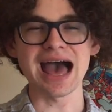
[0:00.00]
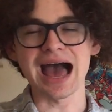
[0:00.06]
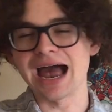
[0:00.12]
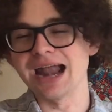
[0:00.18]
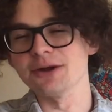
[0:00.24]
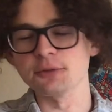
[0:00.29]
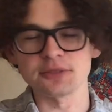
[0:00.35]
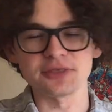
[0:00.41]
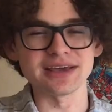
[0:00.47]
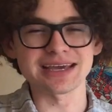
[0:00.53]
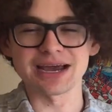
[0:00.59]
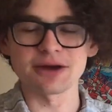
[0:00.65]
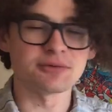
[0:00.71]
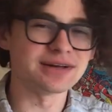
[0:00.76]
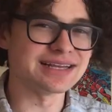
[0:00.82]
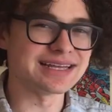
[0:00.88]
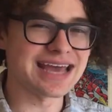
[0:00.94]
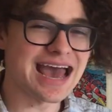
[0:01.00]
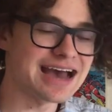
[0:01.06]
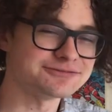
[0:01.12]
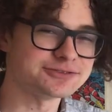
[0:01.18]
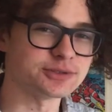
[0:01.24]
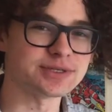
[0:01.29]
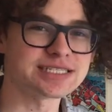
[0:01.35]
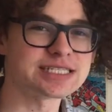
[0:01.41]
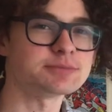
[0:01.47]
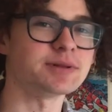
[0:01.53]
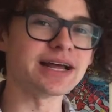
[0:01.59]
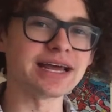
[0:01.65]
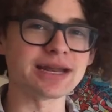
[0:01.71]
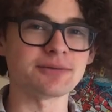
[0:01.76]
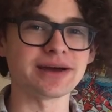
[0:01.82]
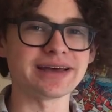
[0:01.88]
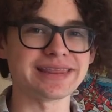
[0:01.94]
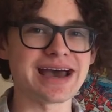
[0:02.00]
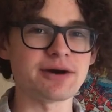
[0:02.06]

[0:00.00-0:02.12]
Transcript: I don't think I really have to explain why